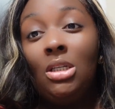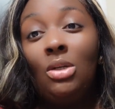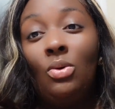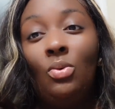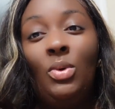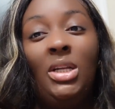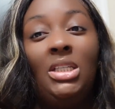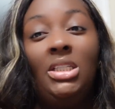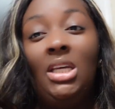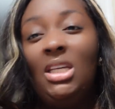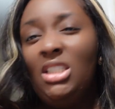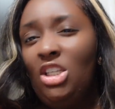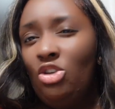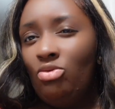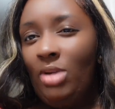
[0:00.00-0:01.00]
What is it? Is
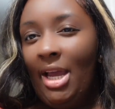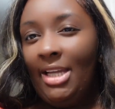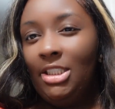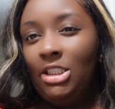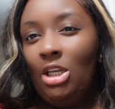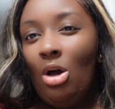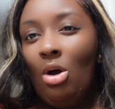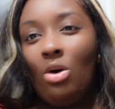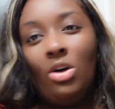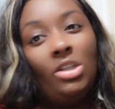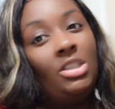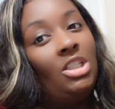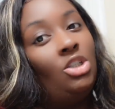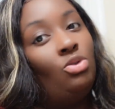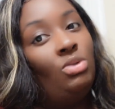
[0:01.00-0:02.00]
it Eunice, y'all, or is
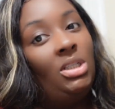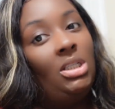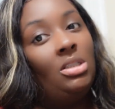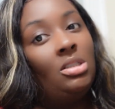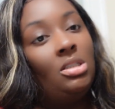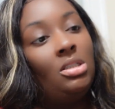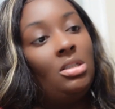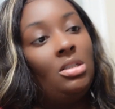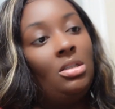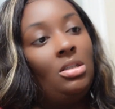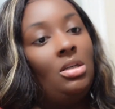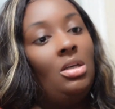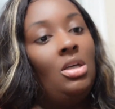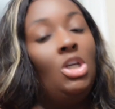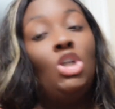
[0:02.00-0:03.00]
it Eunice?
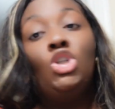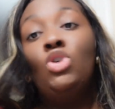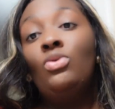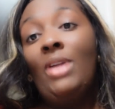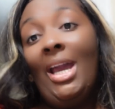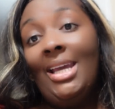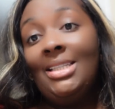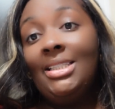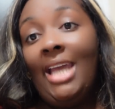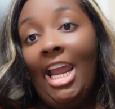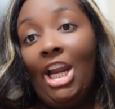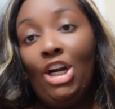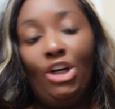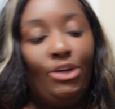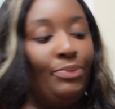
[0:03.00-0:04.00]
Eunice
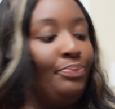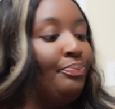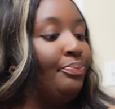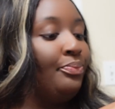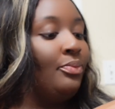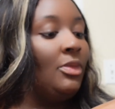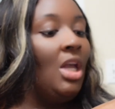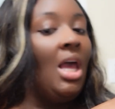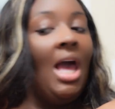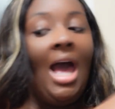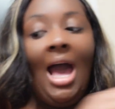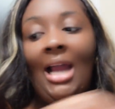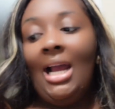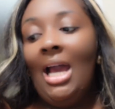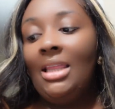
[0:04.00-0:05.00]
Hair.
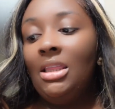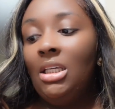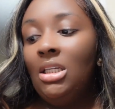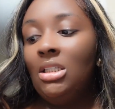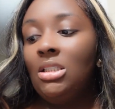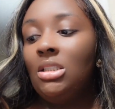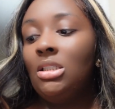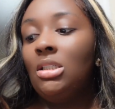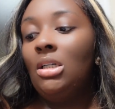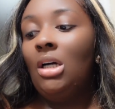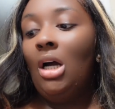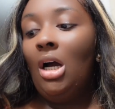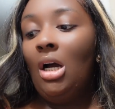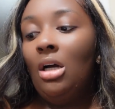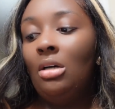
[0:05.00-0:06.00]
I got this.
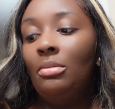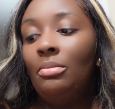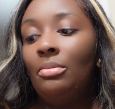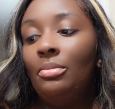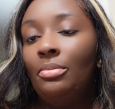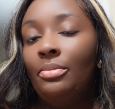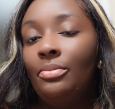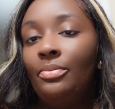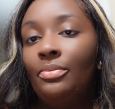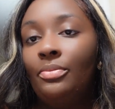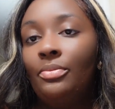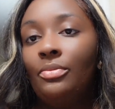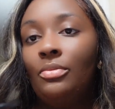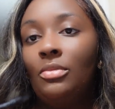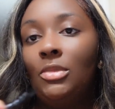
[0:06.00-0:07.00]
I
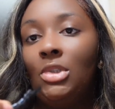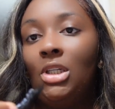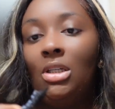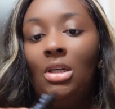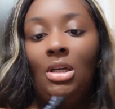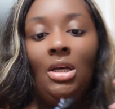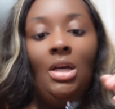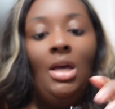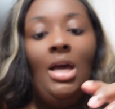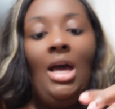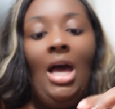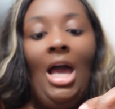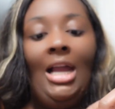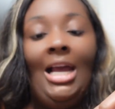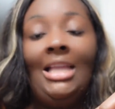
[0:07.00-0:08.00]

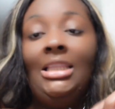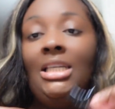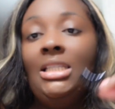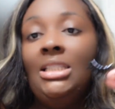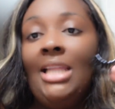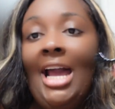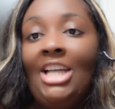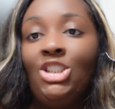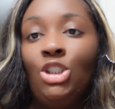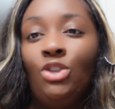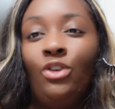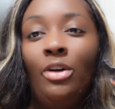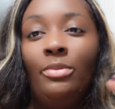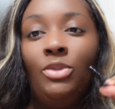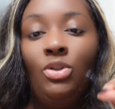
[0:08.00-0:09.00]
got these lashes
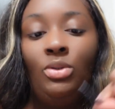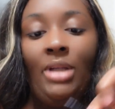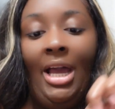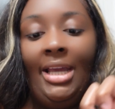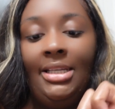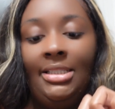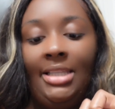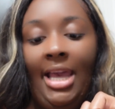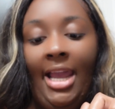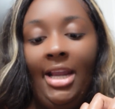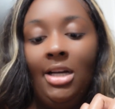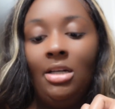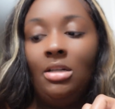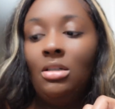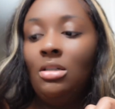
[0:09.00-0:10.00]
from Eunice
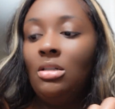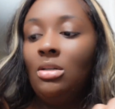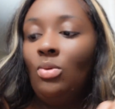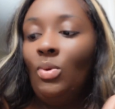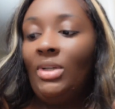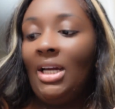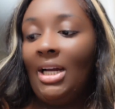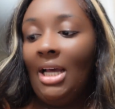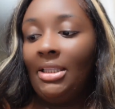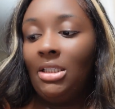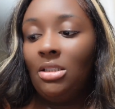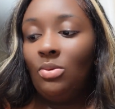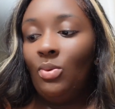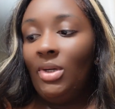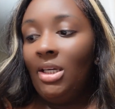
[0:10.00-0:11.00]
Hair when I got
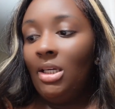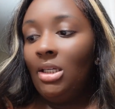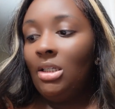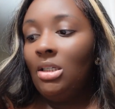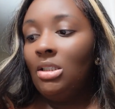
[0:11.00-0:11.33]
this wig.